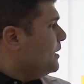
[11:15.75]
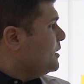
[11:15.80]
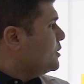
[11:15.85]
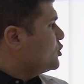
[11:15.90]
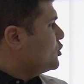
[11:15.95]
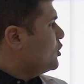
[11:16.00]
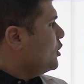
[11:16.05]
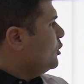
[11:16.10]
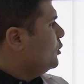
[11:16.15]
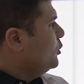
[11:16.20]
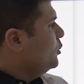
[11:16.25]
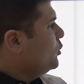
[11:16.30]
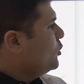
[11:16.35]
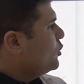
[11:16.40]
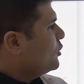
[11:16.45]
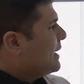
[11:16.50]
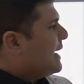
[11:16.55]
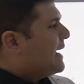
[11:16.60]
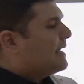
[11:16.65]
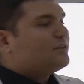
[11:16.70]
So
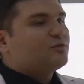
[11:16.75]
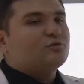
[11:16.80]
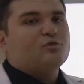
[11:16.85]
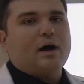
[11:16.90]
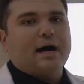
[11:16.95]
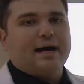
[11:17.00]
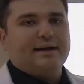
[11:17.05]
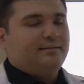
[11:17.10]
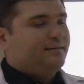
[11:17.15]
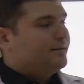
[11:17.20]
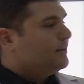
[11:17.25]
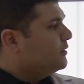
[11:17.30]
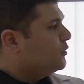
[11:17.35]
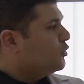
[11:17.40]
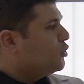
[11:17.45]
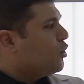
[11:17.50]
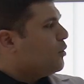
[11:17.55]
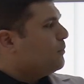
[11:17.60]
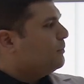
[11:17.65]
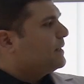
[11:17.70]
look and write,
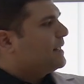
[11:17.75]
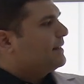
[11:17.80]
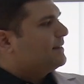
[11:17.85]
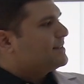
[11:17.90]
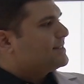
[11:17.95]
complete